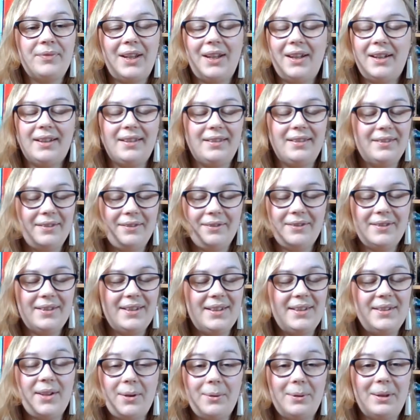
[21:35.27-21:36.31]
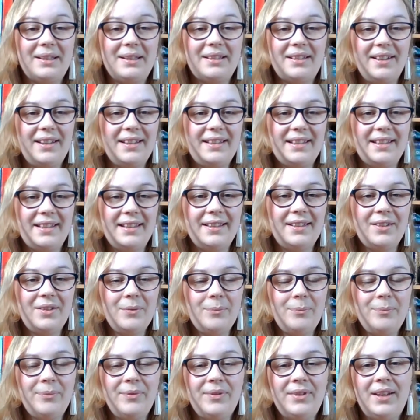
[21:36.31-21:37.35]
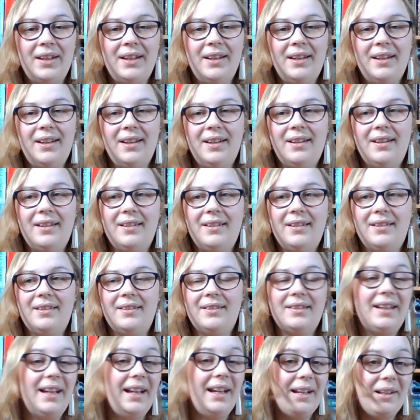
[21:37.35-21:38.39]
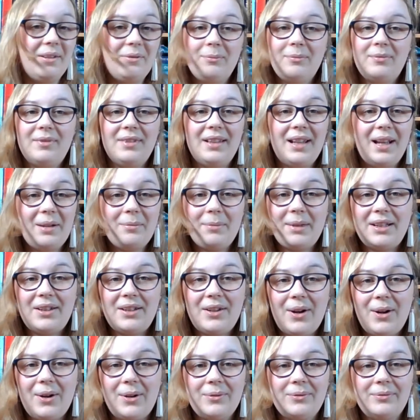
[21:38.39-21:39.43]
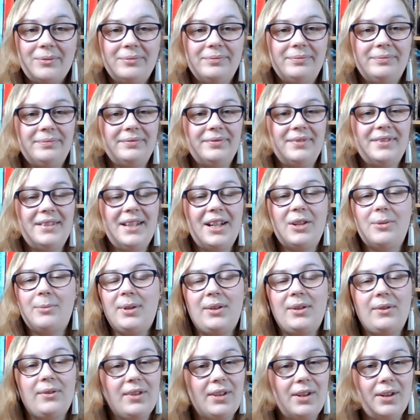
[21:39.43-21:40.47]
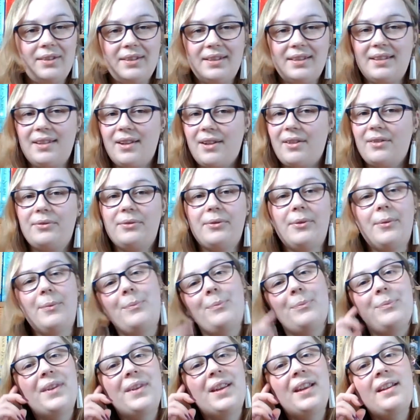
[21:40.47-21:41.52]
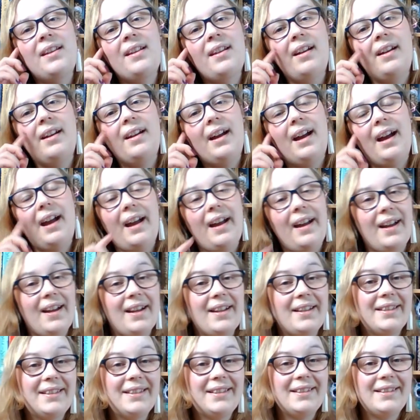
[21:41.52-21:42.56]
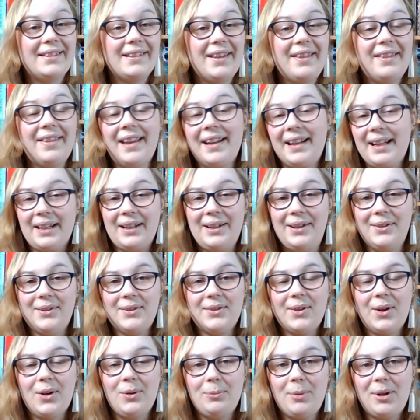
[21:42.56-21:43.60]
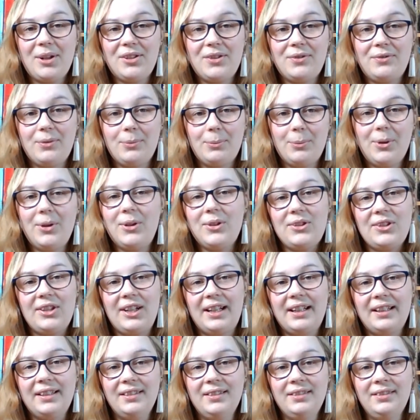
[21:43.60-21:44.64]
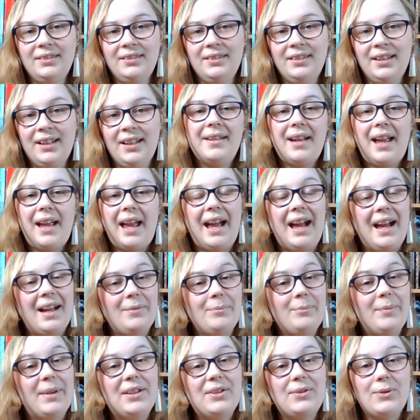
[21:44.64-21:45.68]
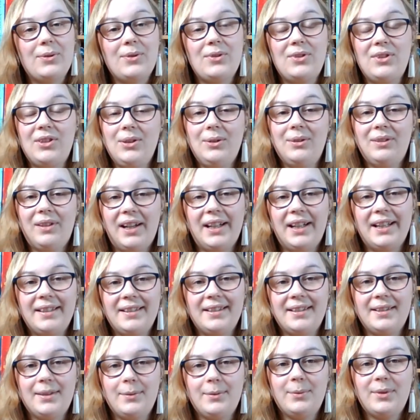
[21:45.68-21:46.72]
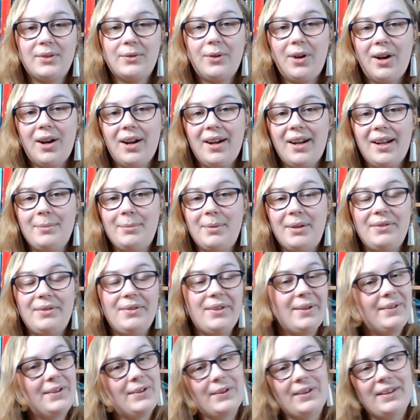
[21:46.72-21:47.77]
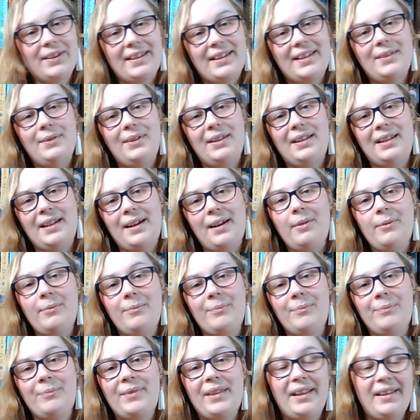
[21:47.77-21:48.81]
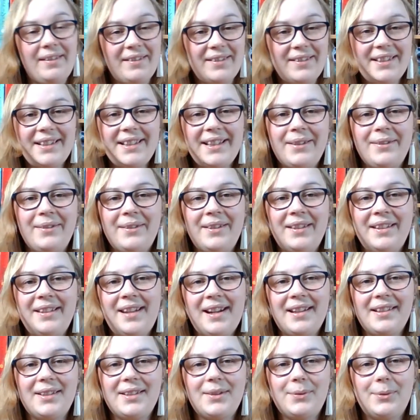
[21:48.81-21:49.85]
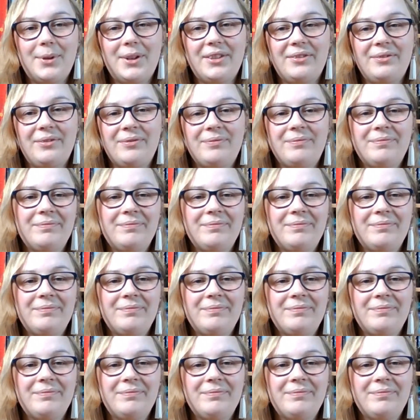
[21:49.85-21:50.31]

I am so excited. Yeah, let me know. Tell me all the good stuff. And thank you so much for watching. And make sure to like and subscribe if you enjoyed this video. And I'll see you in the next one.